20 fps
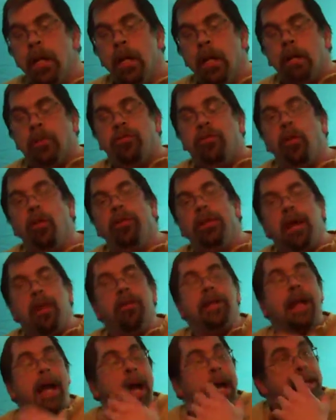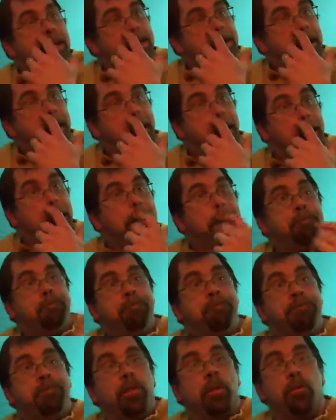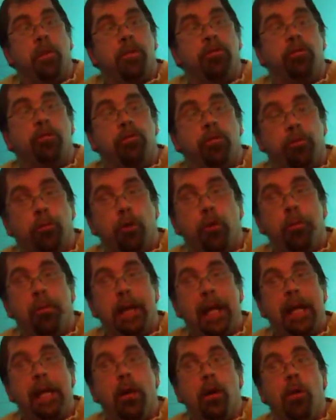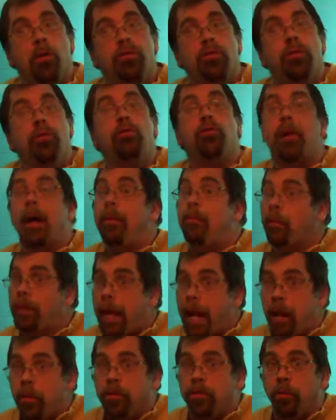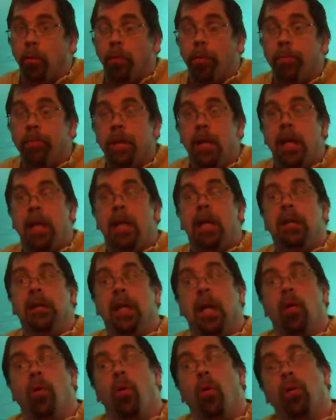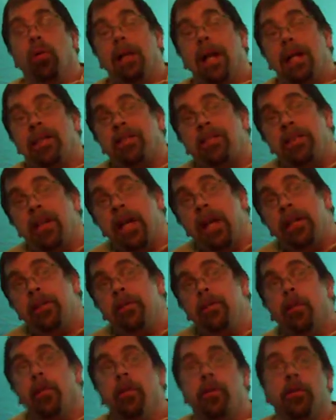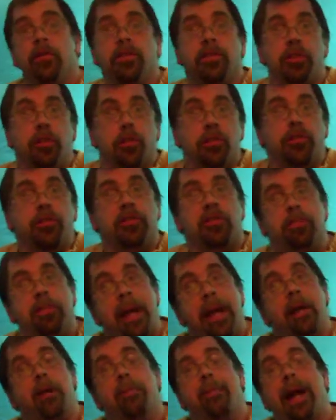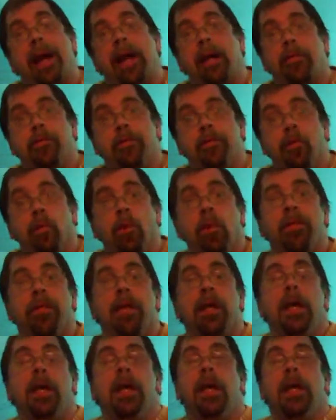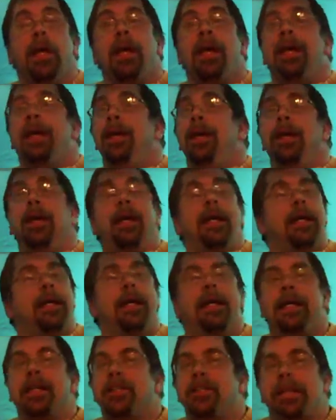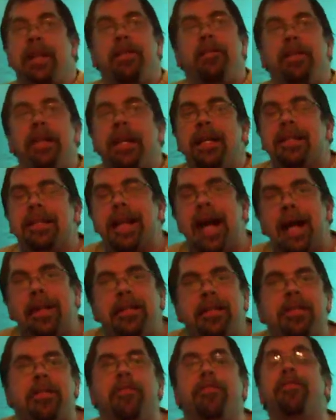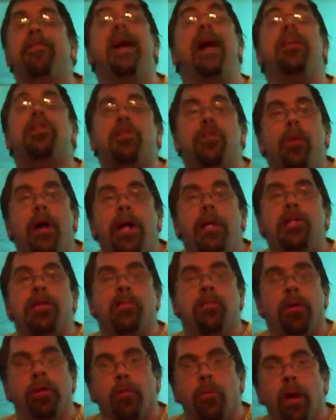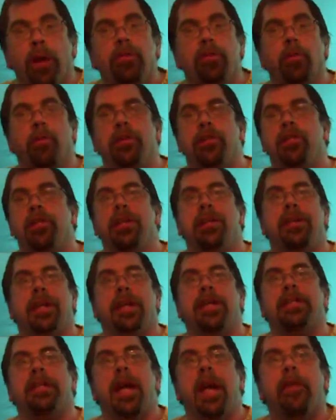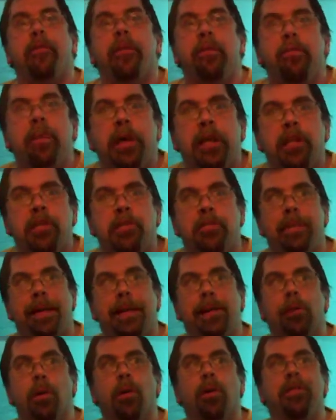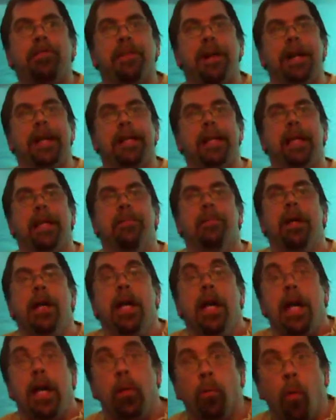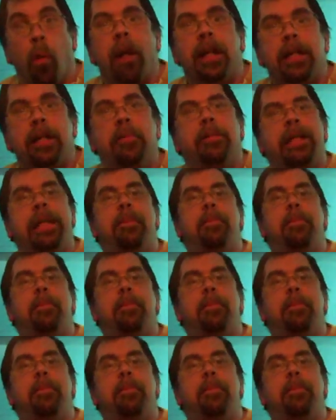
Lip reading: So the other guys, Russell's group, they go to tribal council. Not a whole lot said. There's some useless banter back and forth. Stephanie has got this infatuation with Russell that she thinks everybody should be glorifying him and wanting to keep